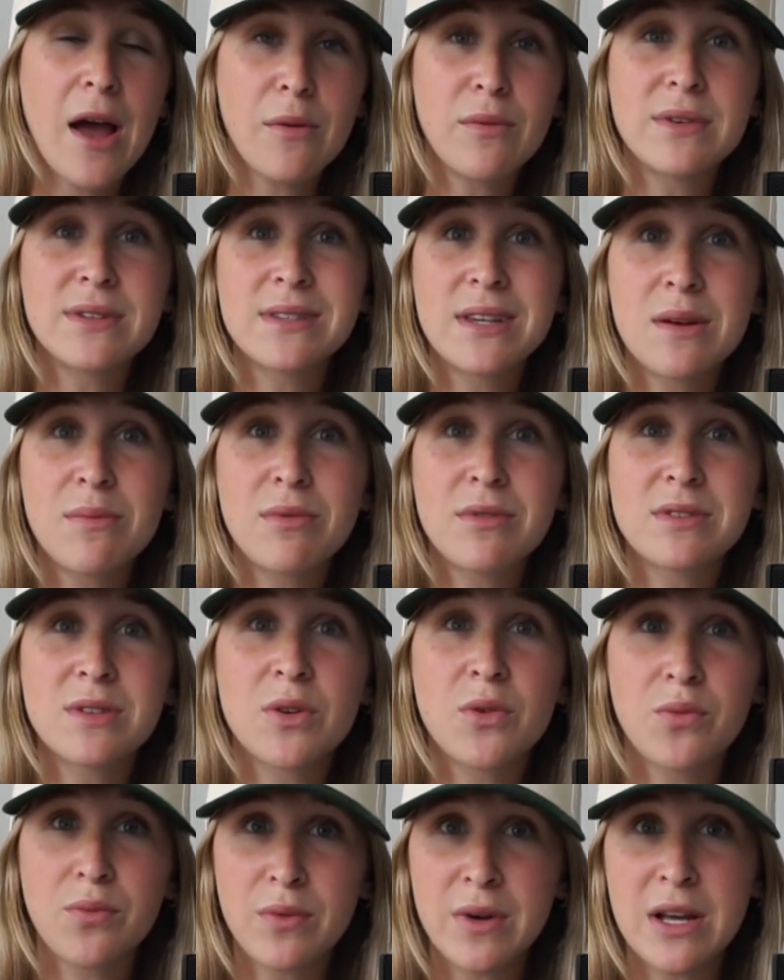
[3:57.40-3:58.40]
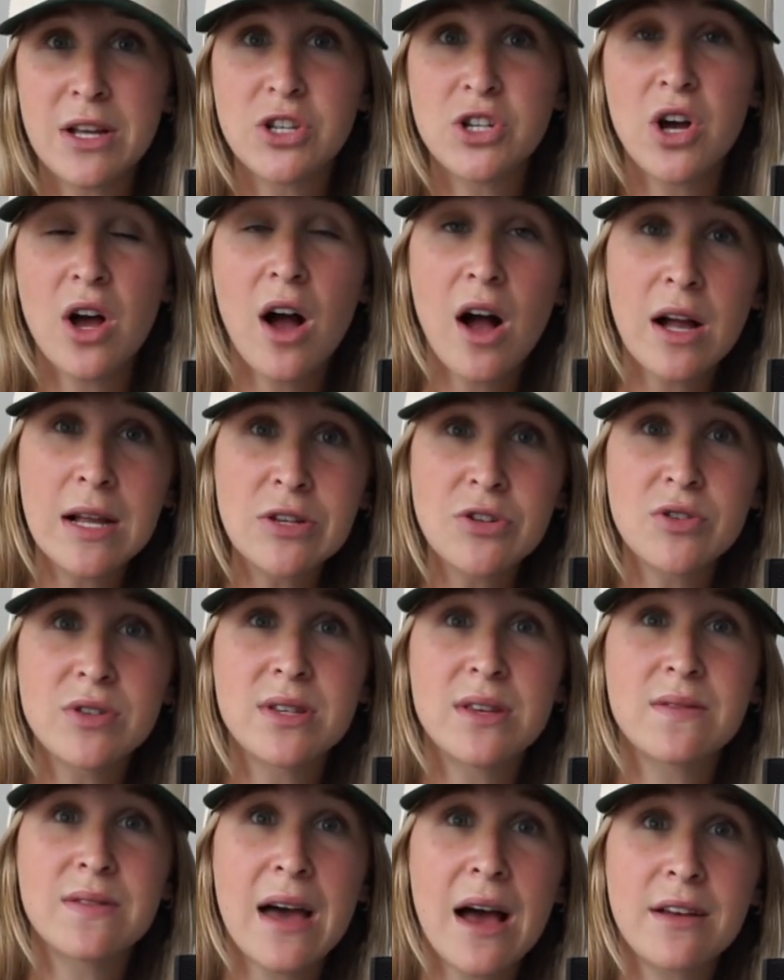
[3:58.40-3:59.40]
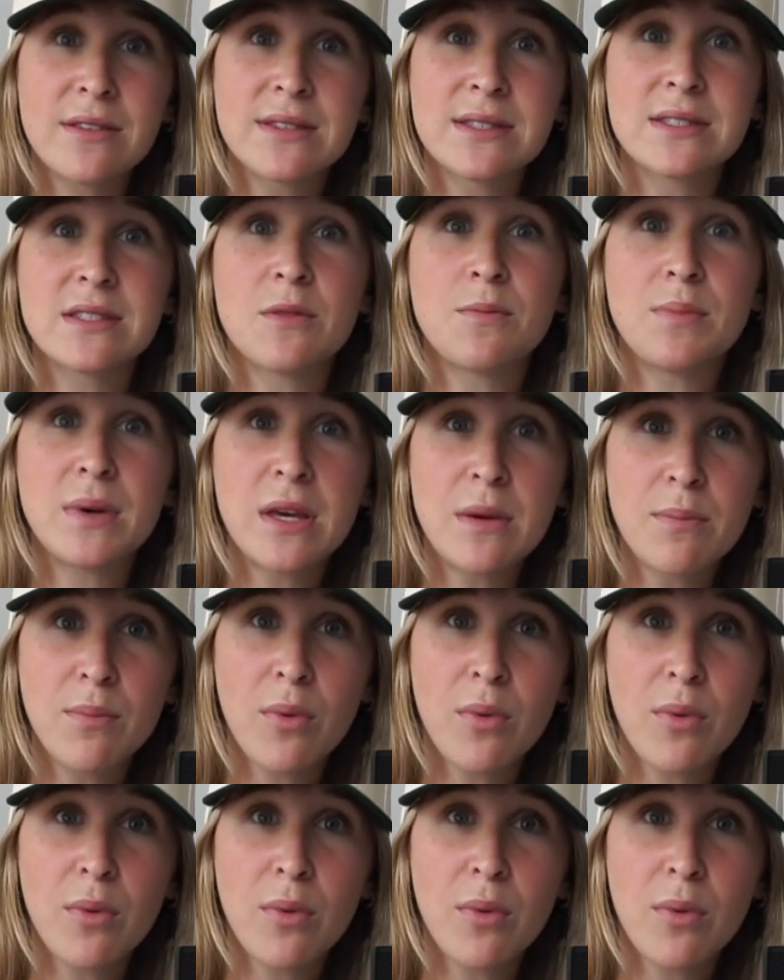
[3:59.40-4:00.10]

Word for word: I was able to reach hundreds of thousands of